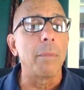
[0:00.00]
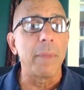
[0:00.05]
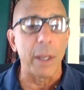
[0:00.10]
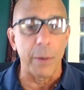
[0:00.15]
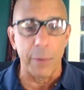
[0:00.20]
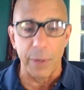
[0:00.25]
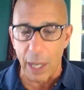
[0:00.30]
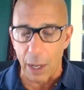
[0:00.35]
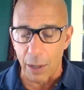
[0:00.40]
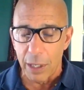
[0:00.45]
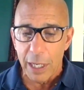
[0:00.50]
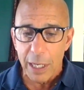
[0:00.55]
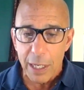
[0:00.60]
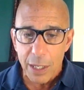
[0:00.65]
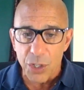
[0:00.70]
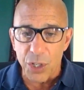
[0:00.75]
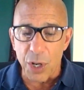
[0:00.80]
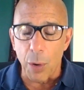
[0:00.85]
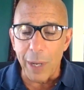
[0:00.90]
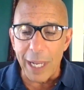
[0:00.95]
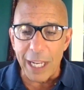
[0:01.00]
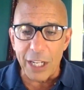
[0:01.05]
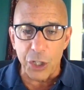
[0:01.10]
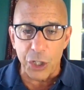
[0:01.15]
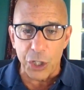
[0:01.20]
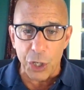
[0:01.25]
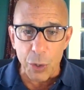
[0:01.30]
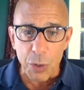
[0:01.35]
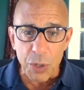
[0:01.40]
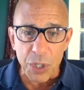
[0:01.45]
There we go. So
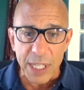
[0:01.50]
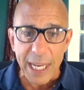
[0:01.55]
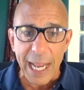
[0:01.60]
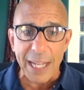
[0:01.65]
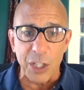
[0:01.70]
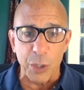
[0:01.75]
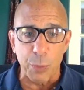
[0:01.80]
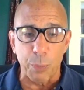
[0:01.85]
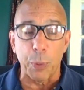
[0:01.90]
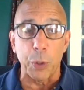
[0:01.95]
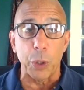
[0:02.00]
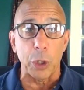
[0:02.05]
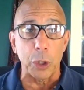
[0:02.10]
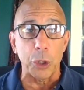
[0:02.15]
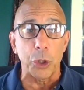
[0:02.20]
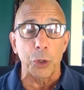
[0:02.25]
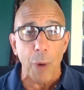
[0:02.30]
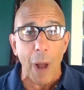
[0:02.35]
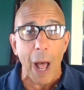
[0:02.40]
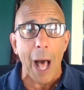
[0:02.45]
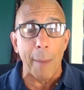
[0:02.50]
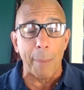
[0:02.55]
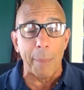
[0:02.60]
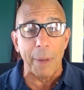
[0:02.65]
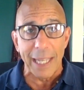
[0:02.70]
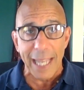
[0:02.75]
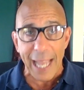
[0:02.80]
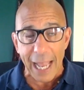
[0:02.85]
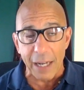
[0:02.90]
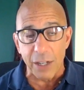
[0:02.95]
it's 2 cents per drop.
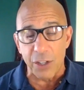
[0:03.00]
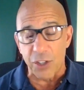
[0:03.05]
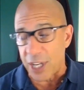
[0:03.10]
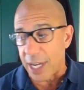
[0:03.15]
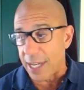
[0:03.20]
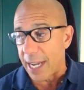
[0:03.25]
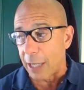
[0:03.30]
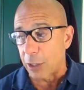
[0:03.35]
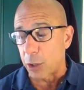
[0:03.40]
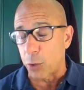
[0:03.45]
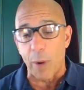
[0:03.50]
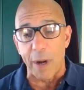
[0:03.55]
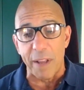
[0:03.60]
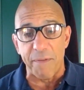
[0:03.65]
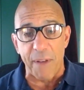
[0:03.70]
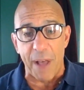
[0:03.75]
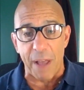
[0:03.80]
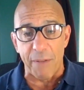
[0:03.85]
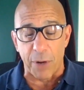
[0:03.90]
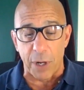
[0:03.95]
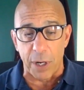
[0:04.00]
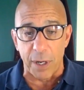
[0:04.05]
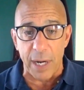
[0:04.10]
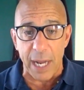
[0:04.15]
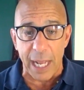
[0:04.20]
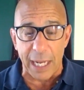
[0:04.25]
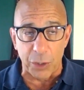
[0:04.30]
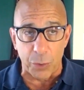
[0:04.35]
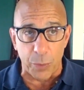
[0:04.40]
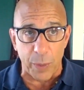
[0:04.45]
Again, you send out 2,500
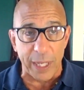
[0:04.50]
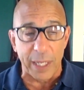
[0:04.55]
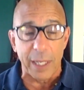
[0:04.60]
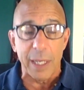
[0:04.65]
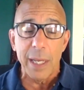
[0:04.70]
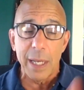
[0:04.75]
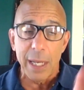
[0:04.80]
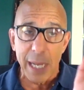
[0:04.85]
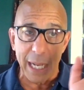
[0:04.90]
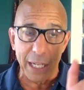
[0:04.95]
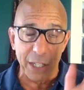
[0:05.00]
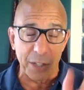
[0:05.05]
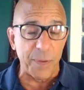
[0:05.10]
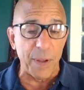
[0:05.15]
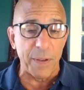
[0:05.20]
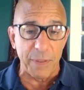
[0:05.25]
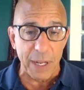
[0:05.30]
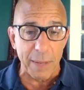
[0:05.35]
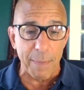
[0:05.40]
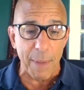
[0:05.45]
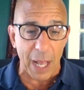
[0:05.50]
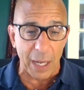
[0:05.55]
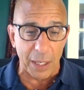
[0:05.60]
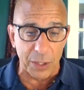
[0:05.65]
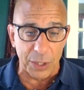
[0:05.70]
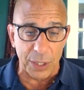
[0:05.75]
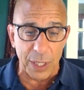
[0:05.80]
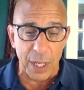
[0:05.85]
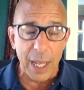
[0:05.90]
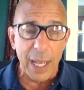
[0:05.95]
next week, it's $50.
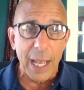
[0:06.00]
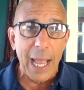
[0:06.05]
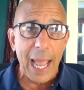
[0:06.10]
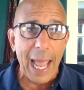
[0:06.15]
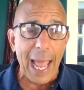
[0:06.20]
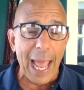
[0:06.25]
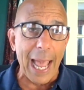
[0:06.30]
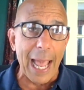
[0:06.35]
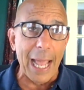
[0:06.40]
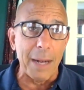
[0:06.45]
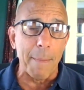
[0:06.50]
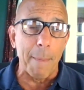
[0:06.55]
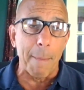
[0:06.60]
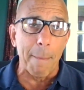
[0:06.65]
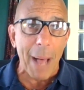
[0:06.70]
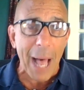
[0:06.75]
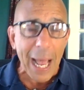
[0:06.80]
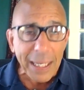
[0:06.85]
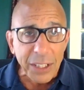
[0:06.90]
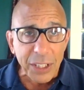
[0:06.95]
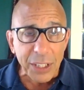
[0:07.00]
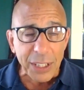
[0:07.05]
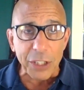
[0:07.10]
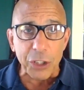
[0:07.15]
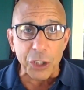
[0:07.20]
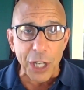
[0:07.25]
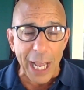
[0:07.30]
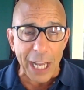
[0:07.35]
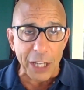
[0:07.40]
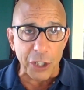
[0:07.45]
And my
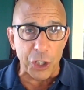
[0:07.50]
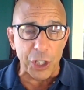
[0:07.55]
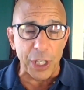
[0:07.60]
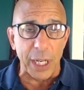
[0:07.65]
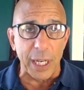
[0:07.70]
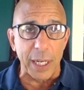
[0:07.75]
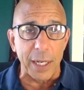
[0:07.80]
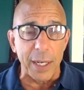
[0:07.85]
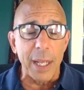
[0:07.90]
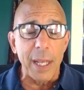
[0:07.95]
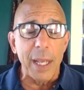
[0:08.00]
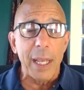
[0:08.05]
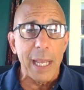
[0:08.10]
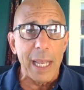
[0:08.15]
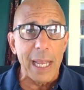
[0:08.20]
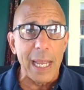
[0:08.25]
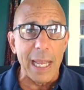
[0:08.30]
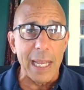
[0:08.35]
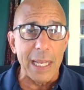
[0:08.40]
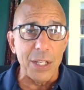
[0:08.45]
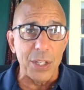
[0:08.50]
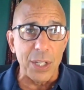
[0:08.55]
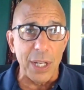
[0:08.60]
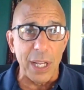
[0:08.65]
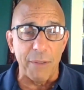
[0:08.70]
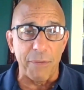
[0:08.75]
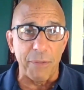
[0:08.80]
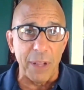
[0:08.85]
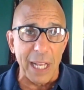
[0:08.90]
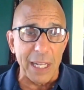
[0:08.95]
suggestion is,
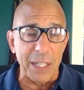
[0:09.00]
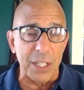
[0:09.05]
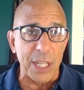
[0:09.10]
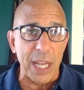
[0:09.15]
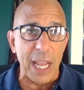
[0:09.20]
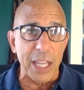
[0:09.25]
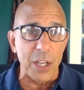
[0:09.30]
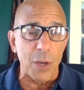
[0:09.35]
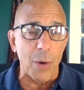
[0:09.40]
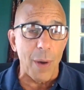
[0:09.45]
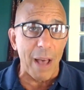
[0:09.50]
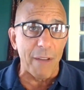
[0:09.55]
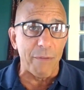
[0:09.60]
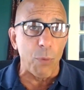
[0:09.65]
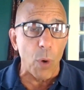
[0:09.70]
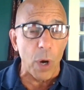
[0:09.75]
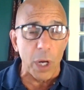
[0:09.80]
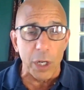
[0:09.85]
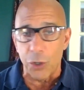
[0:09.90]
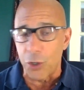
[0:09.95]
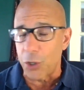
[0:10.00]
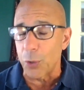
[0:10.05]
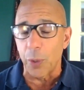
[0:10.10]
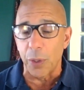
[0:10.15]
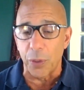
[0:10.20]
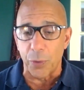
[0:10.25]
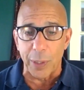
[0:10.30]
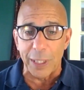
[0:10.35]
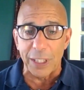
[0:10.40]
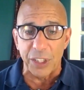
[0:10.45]
if let's say you have 1 or 2 or
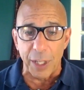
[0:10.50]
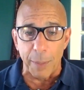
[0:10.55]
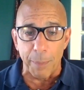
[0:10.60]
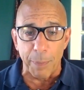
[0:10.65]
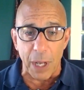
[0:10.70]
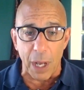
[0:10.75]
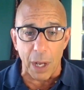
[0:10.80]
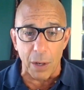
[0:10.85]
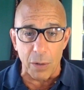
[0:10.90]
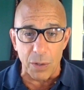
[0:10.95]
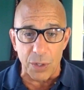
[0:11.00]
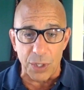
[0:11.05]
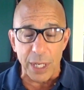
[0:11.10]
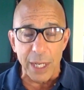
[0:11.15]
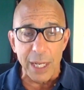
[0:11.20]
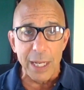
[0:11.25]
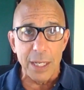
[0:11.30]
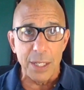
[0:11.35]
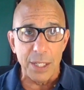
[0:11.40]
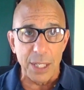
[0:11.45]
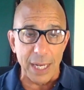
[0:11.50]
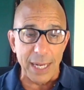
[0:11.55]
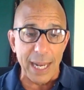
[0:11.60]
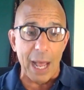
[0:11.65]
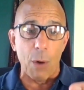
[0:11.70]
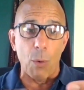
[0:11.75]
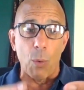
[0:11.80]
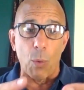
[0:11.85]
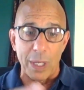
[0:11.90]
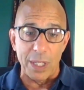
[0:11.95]
3 zip codes, send
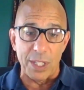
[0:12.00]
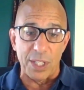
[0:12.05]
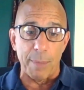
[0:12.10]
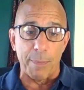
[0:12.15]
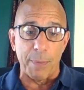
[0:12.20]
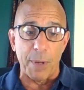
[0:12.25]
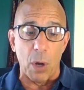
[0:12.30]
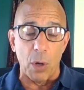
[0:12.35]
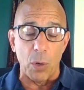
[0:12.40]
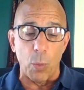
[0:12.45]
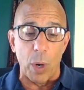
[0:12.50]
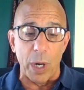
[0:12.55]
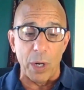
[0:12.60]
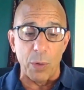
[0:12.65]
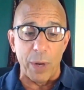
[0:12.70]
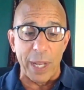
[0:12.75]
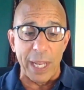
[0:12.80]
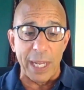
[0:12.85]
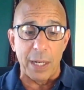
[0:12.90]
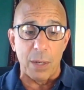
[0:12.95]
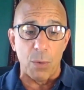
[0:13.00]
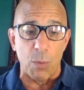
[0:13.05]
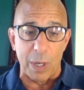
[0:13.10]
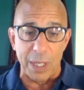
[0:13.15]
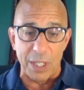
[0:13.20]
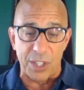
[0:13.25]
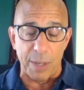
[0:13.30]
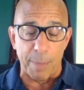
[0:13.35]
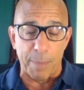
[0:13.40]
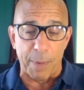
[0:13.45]
out 1 zip code 1 week,
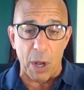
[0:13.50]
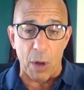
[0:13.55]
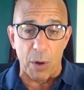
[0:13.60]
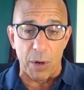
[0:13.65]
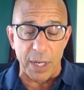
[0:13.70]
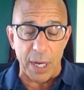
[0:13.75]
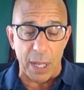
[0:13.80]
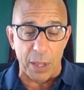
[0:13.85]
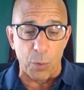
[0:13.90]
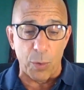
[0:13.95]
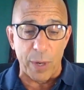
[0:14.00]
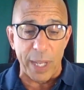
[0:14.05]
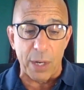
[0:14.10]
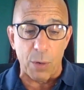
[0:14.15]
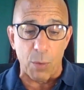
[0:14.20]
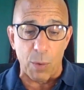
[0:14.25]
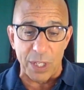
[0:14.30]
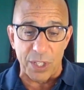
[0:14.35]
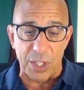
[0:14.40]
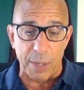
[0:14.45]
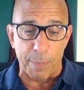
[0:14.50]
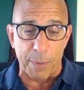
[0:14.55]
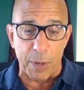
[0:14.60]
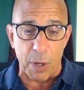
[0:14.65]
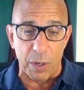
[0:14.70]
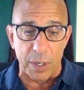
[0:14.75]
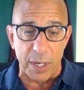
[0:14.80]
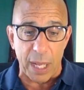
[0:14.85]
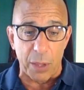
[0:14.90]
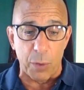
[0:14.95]
1 zip code another week, 1 zip
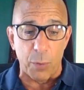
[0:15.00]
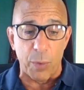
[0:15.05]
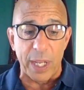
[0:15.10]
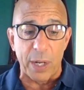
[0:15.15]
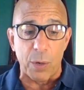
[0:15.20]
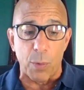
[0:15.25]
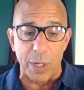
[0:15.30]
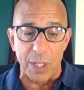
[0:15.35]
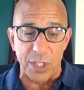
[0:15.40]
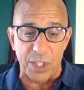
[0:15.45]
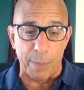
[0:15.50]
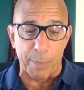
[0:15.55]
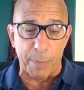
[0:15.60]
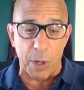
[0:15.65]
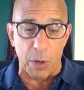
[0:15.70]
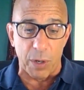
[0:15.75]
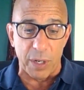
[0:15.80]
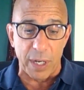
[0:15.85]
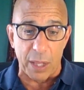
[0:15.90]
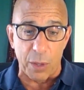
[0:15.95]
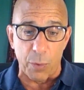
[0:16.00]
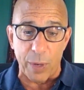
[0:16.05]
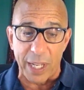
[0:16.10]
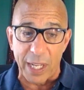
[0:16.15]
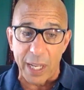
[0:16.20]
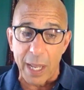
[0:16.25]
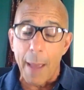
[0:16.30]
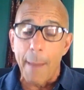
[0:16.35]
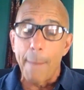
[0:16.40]
code another week, 1 zip code another week.